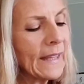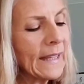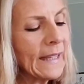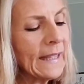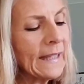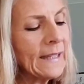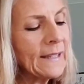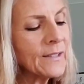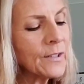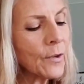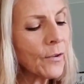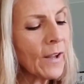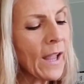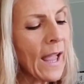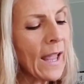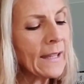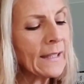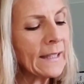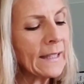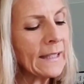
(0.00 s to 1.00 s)
E's are
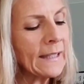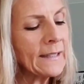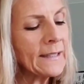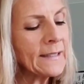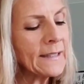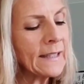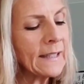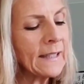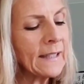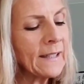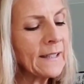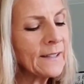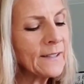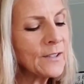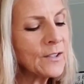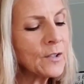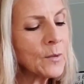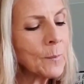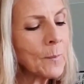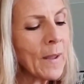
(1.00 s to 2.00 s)
kind of easy
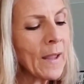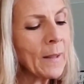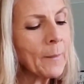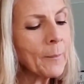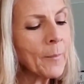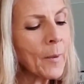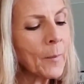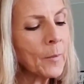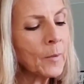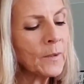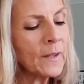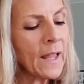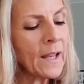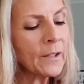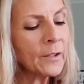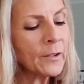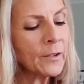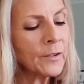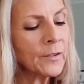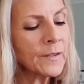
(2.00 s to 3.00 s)
to make bubble
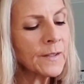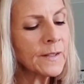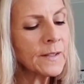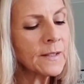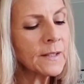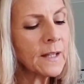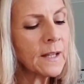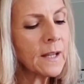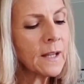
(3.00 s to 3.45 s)
letters.